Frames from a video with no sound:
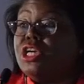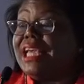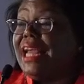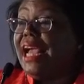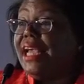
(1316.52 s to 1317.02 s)

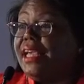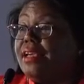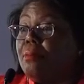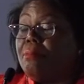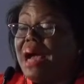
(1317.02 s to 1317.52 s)
Can
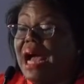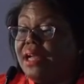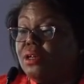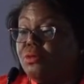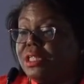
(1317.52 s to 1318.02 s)
I
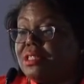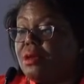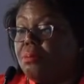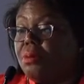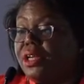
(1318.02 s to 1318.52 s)
partner with
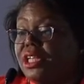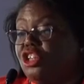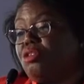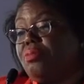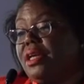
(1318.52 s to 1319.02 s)
somebody
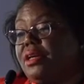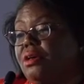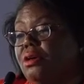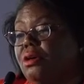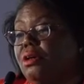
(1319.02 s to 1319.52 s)
in Jamaica
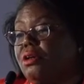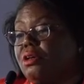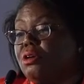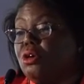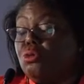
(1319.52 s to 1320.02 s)

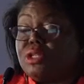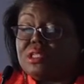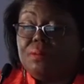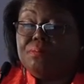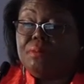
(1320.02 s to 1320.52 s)
or with
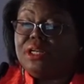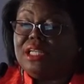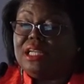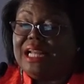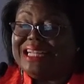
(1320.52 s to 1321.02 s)

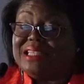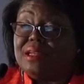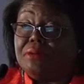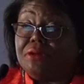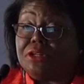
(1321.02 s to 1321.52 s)
somebody in Latin
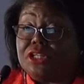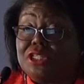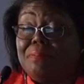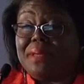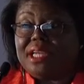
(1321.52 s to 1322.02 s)
America
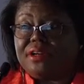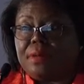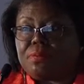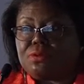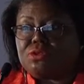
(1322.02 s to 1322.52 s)
to bid on
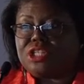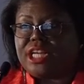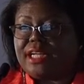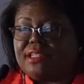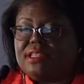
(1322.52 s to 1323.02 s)
a
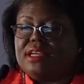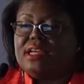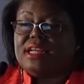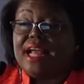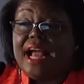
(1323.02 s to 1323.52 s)
project
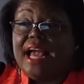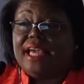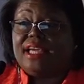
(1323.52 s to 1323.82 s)
that I